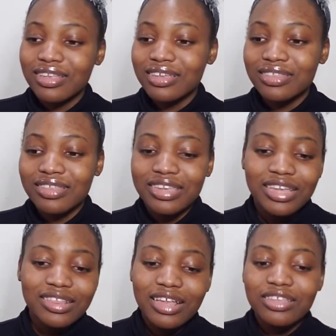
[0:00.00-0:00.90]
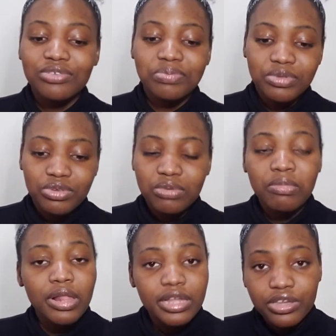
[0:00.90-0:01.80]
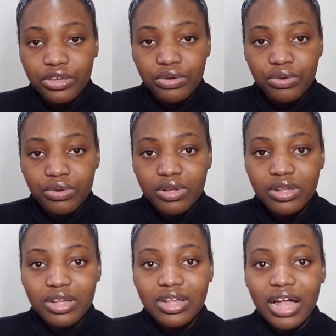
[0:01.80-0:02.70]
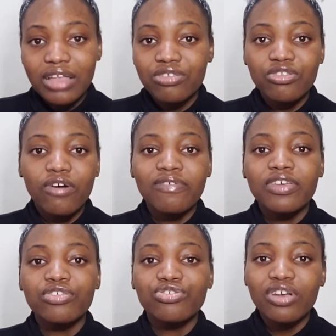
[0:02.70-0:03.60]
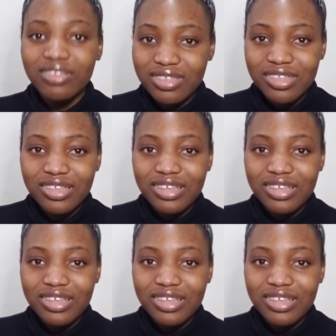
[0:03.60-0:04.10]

instigated this proto molecule and stuff he's just